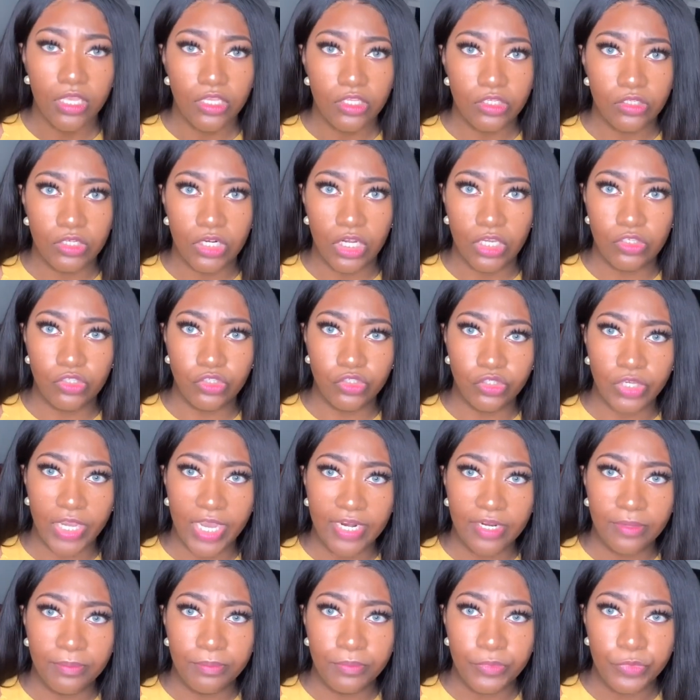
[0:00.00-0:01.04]
You know, you
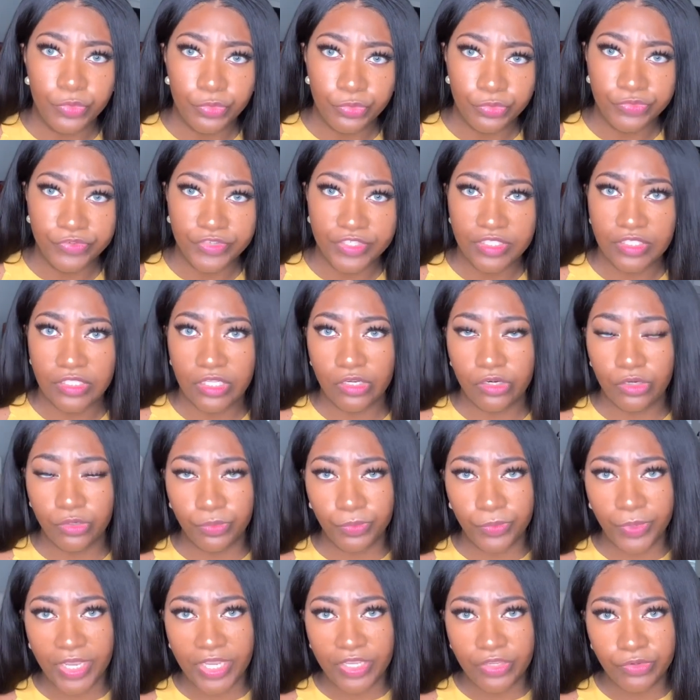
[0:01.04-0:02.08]
try to move a certain
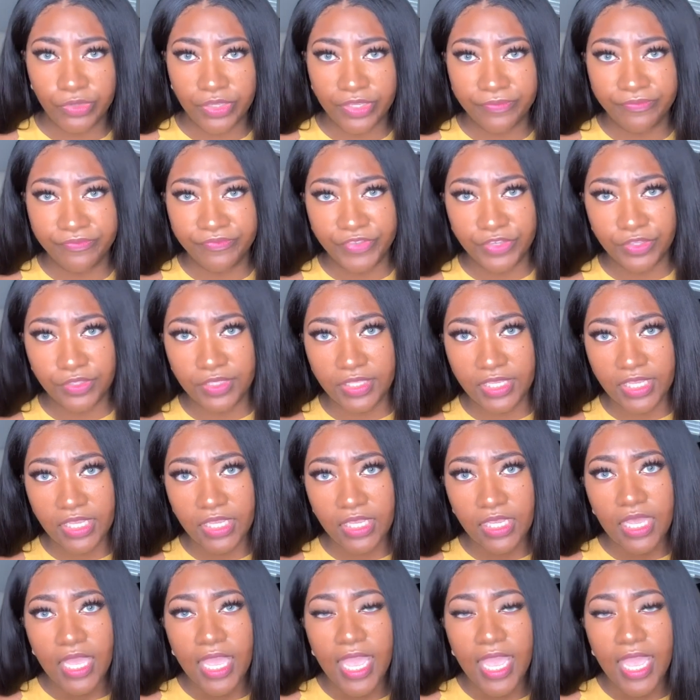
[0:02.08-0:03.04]
way, you can feel it.